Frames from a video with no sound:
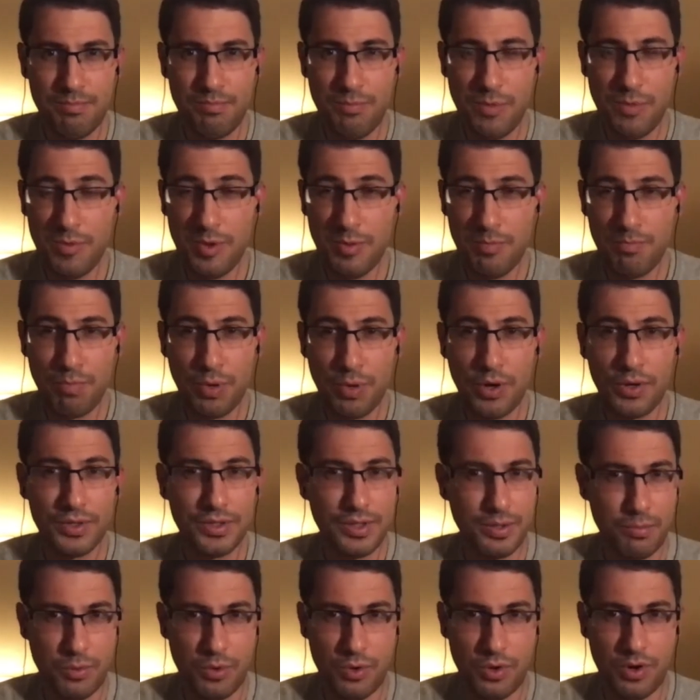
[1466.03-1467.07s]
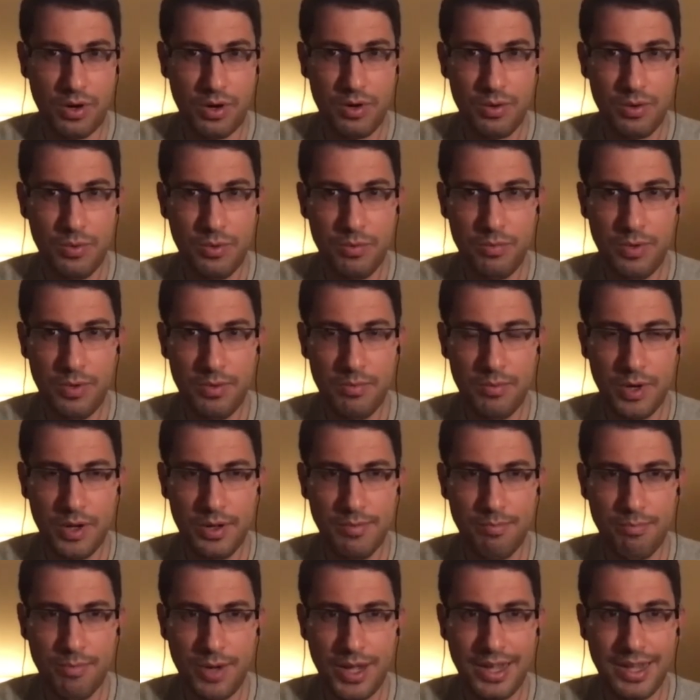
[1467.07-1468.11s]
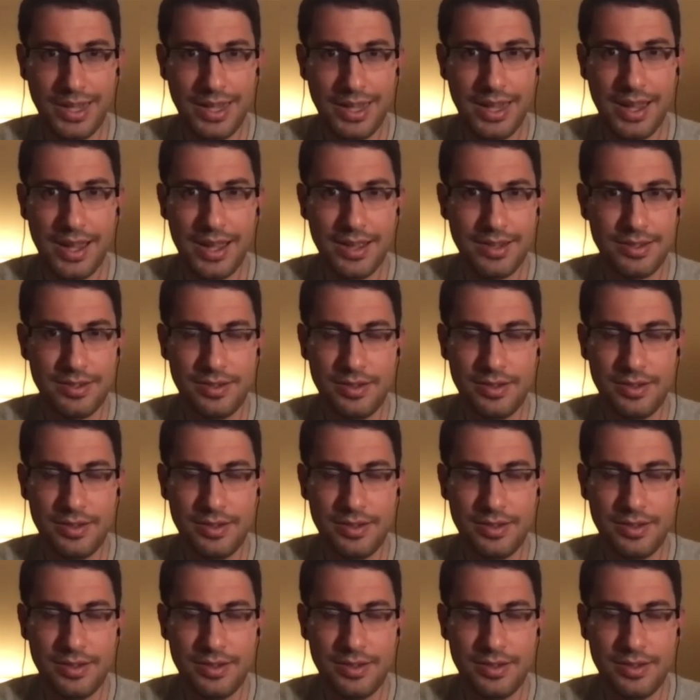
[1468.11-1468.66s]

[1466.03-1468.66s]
maybe Baltimore would be my guess,